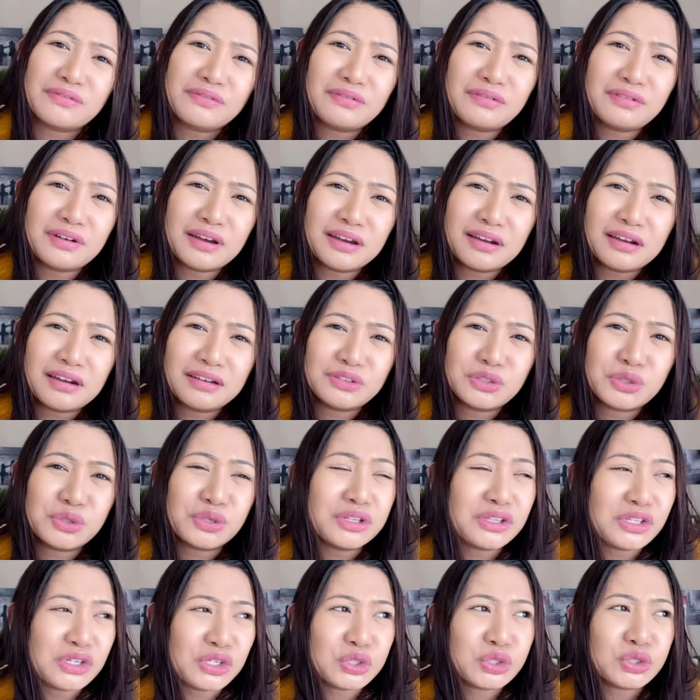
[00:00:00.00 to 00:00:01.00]
uh,
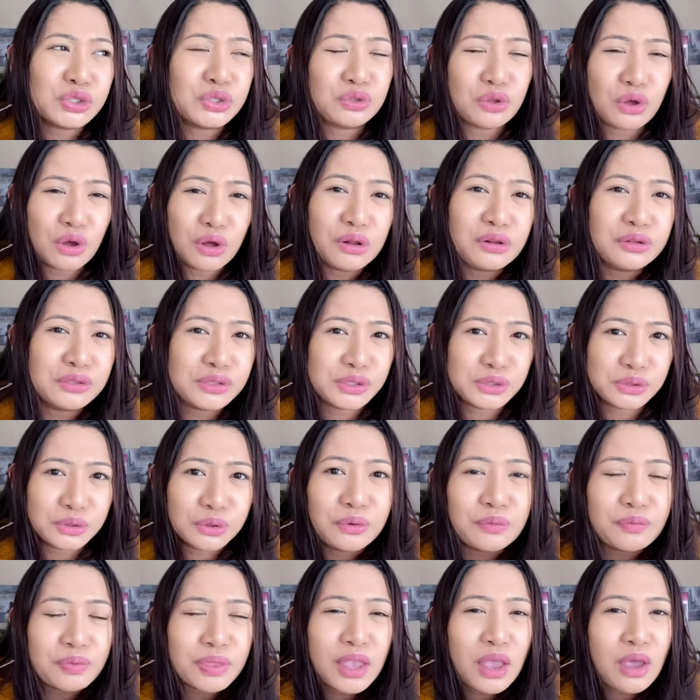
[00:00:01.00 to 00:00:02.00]
tradition also
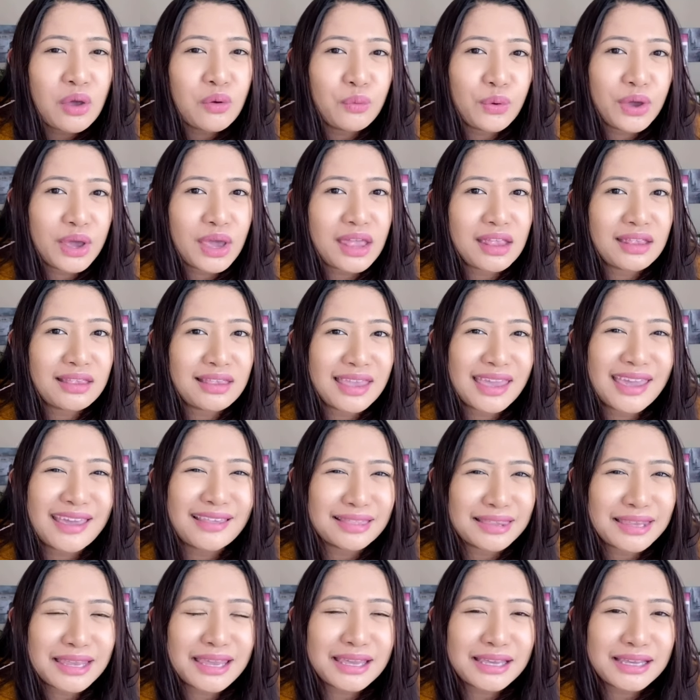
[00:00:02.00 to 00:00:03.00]
when
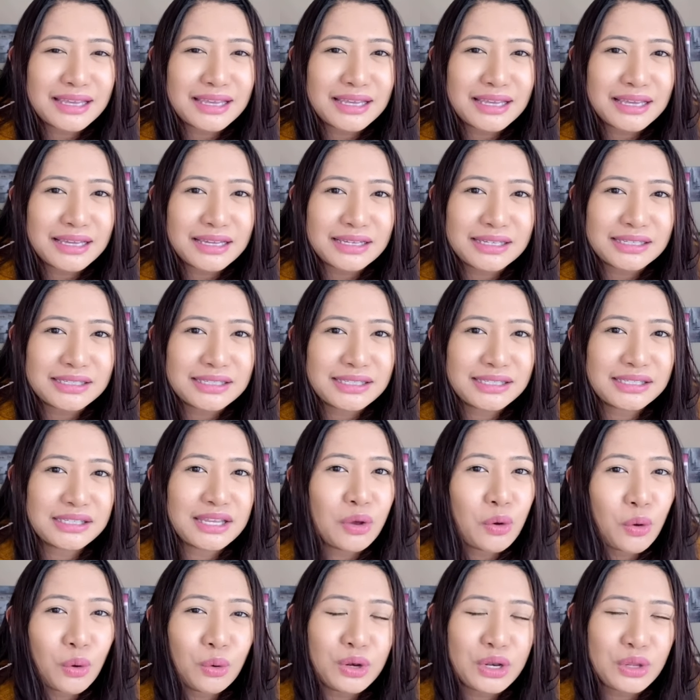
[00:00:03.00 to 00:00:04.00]
it is
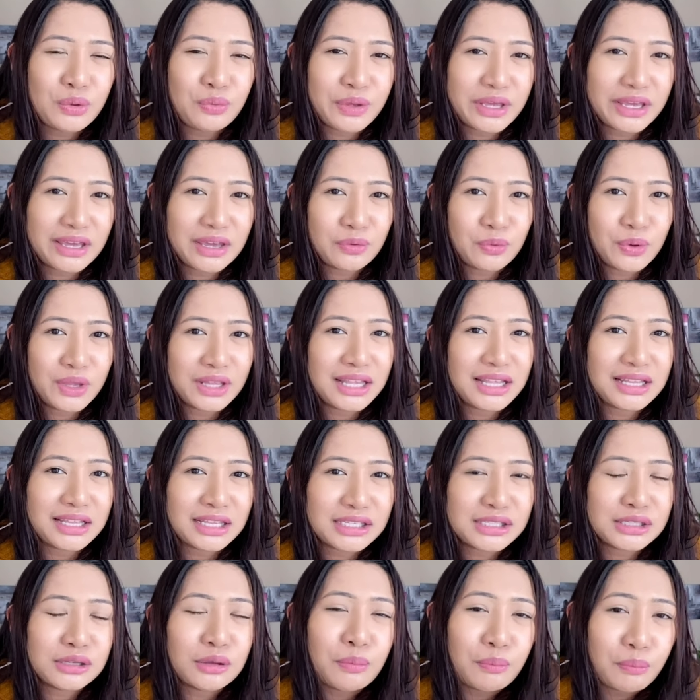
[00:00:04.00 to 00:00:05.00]
Holy Week, when it
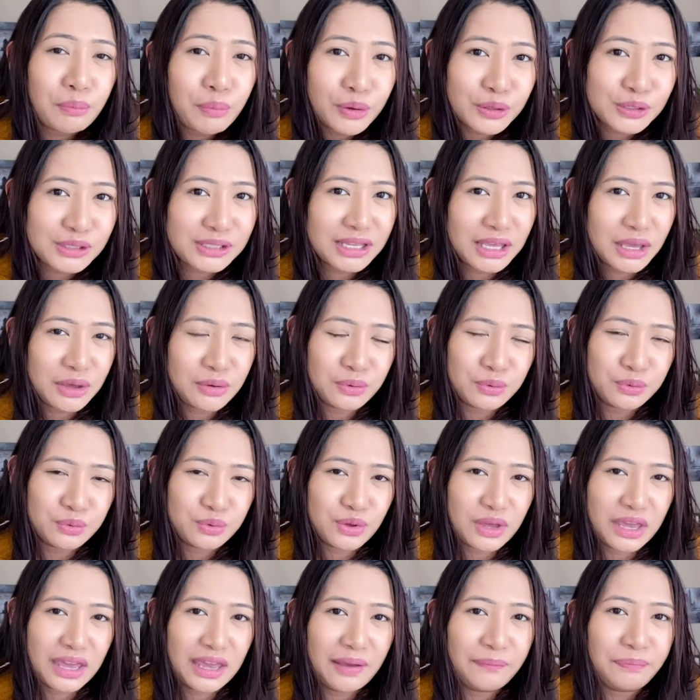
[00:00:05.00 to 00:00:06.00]
is
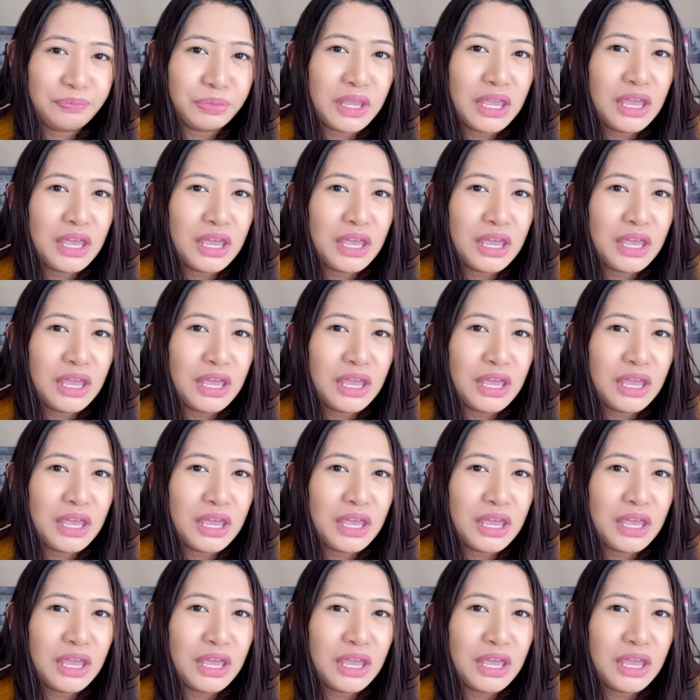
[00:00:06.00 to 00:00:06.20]
påskeuke,